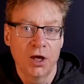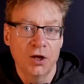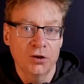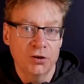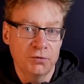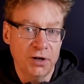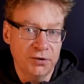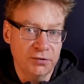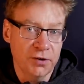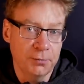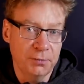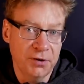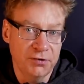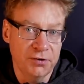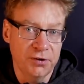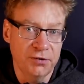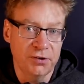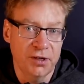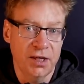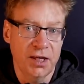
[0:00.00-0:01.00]
The rest of the
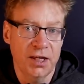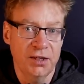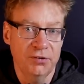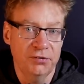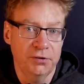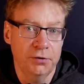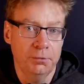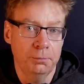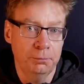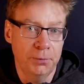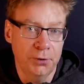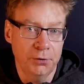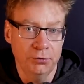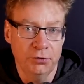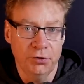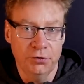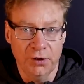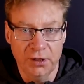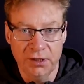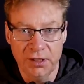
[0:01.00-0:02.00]
business is to build the